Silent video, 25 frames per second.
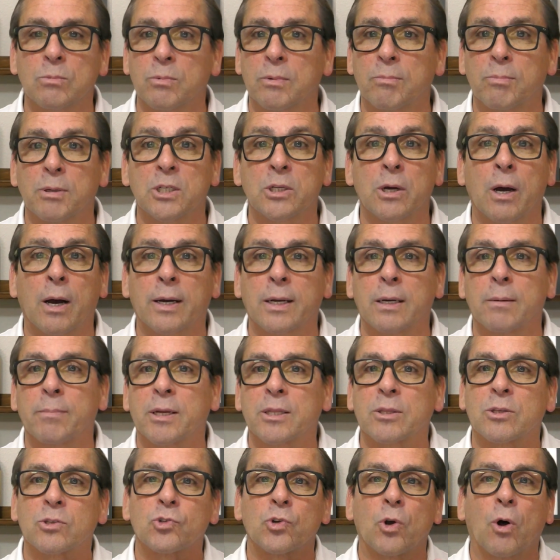We've been talking
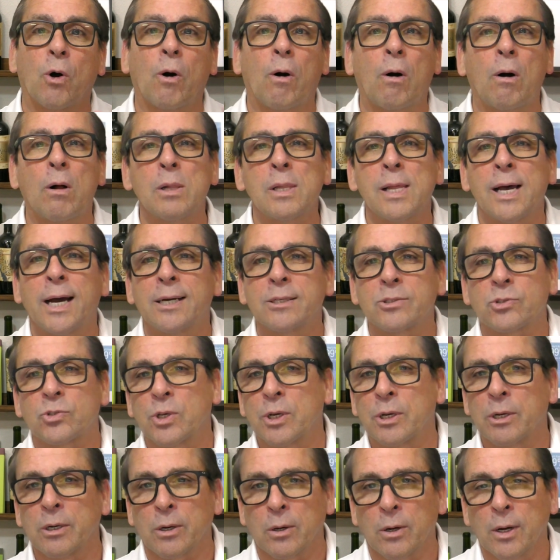about this all last
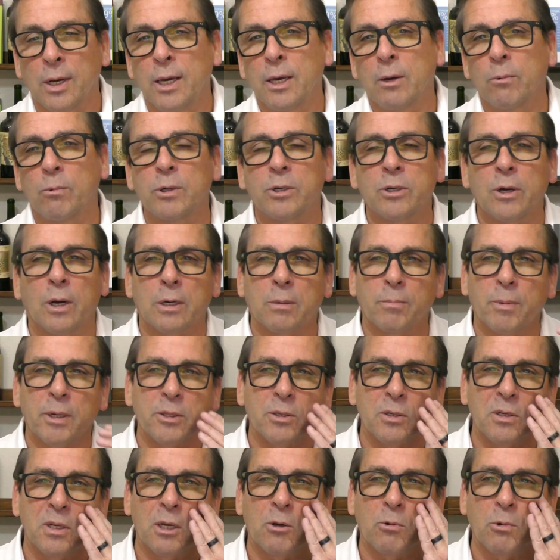year. We talked about
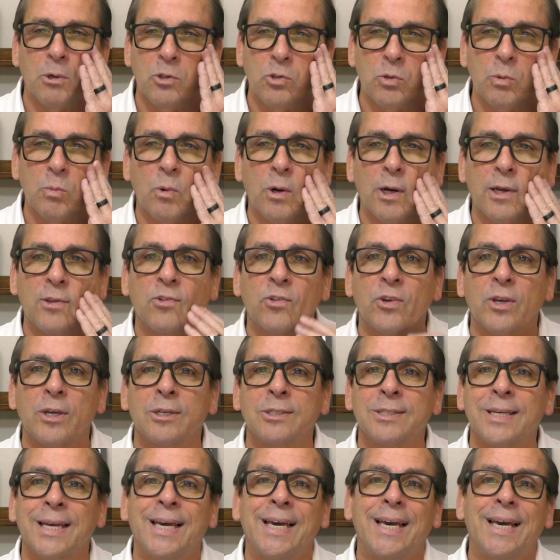the decrease in wine
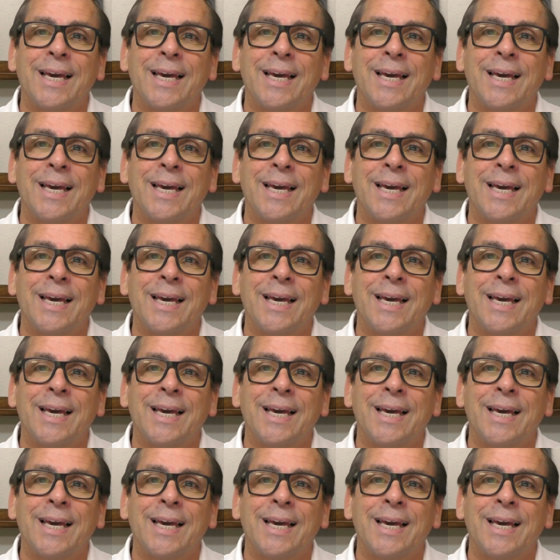sales.